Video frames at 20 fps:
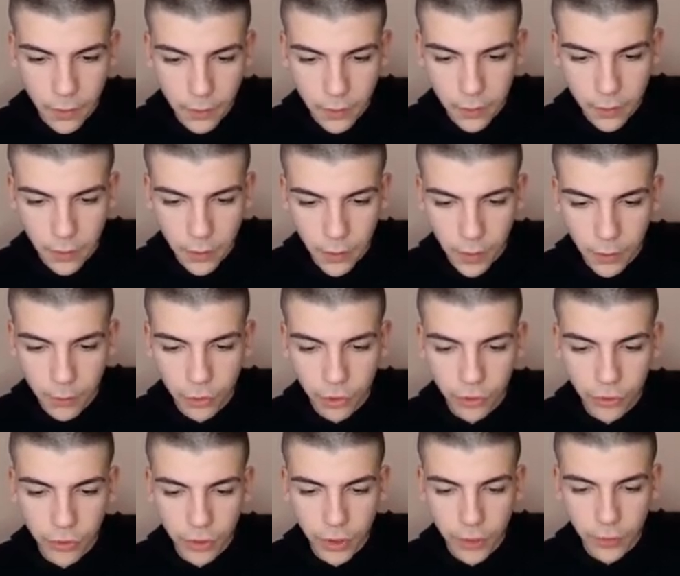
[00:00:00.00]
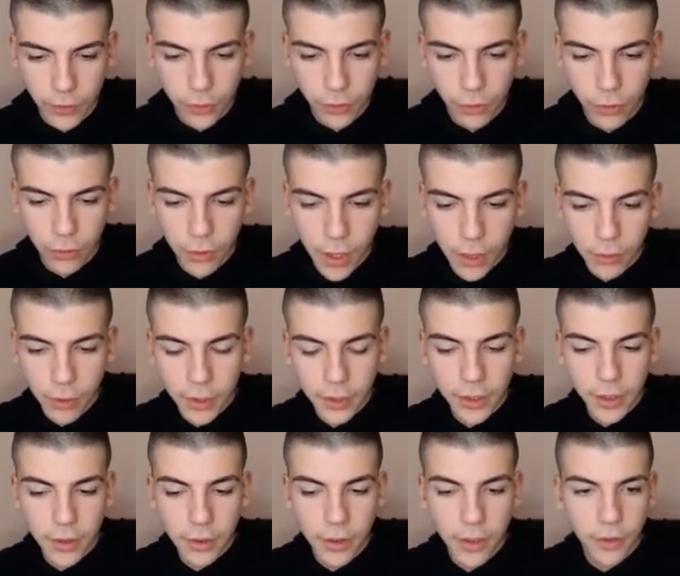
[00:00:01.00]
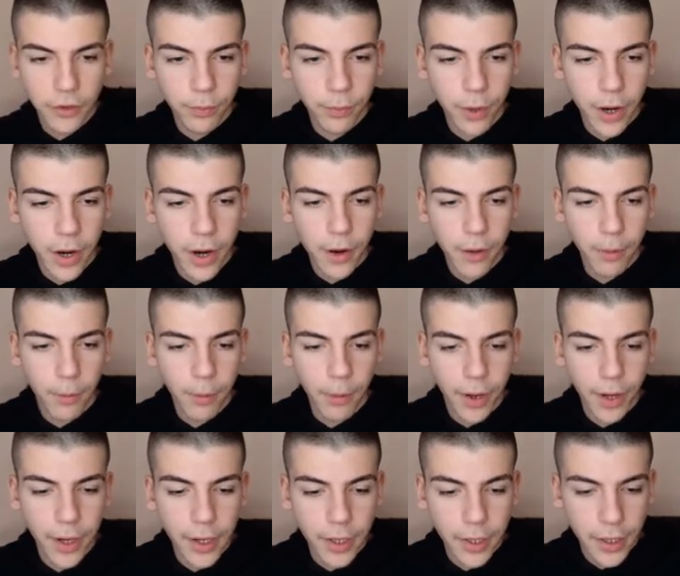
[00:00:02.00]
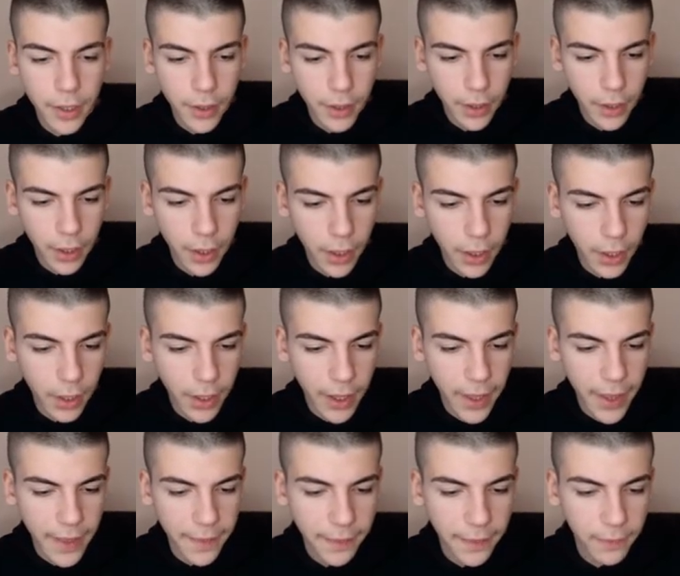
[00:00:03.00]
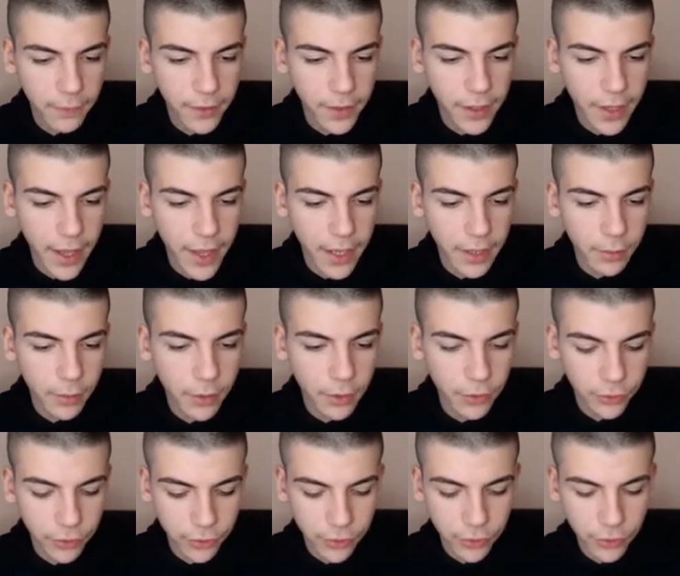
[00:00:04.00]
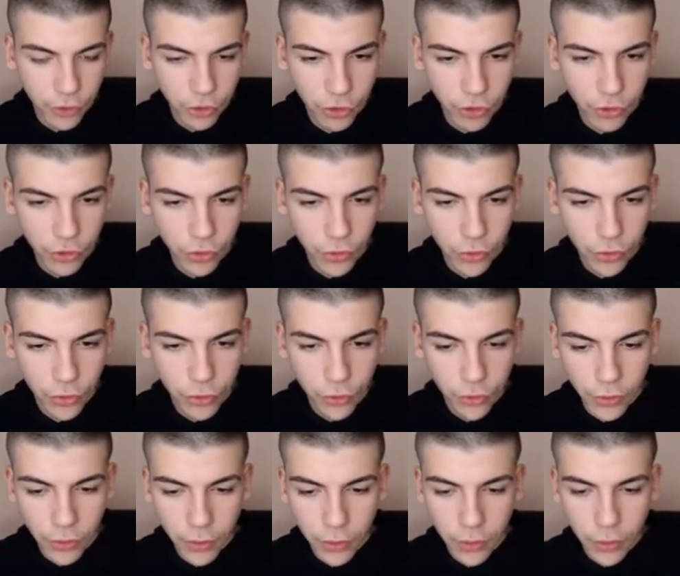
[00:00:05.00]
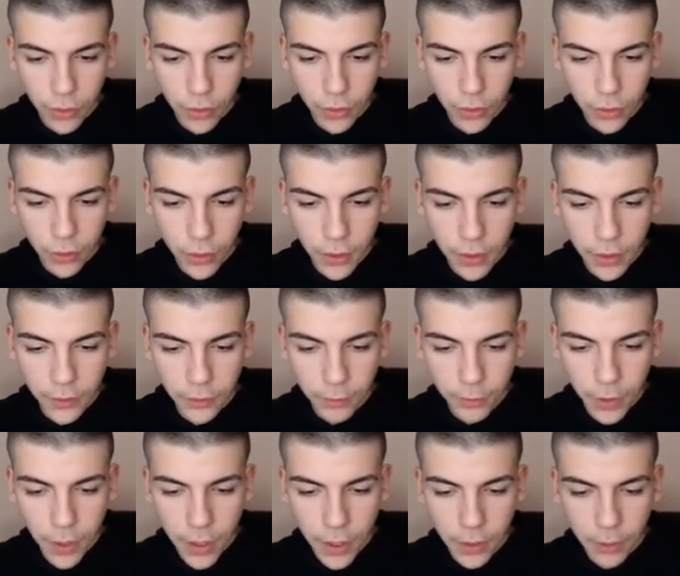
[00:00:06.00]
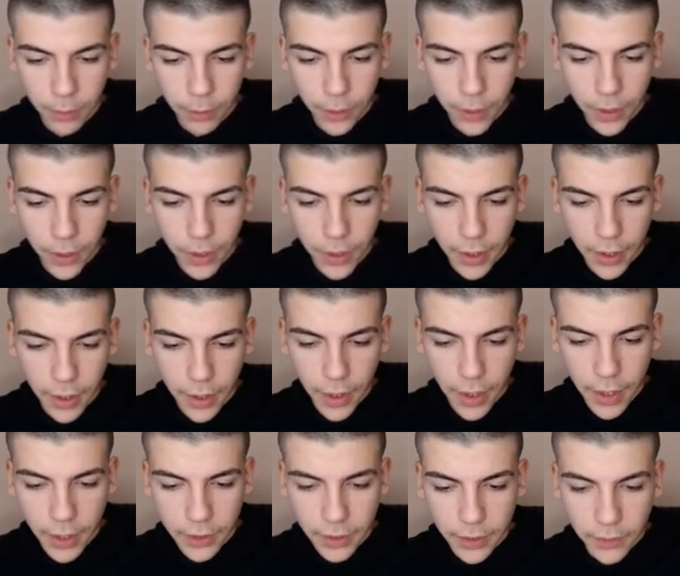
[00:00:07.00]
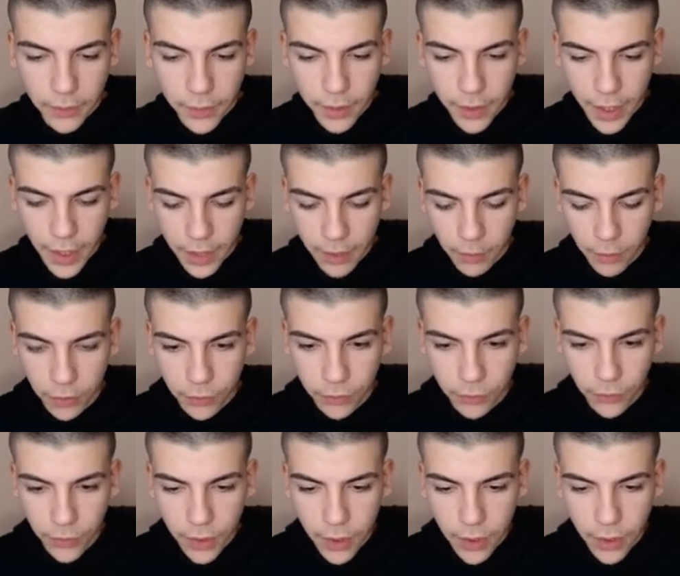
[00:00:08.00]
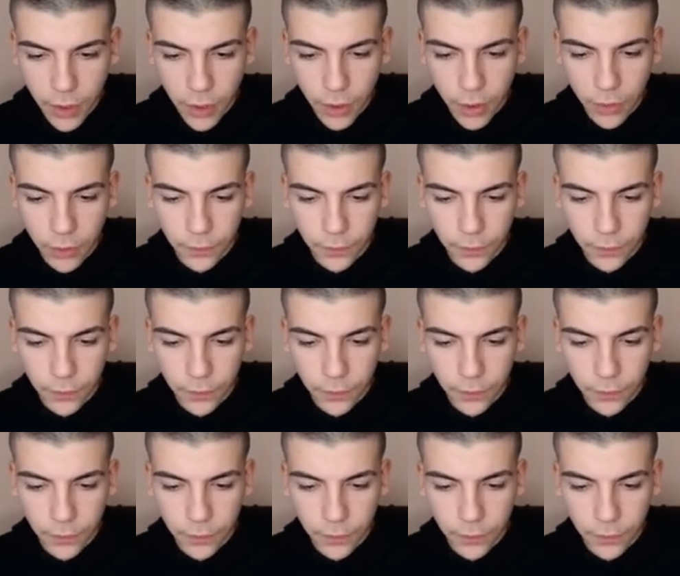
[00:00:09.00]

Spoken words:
let me just leave a URL right here, inspired by NTV Animals, inspired by NTV Animals video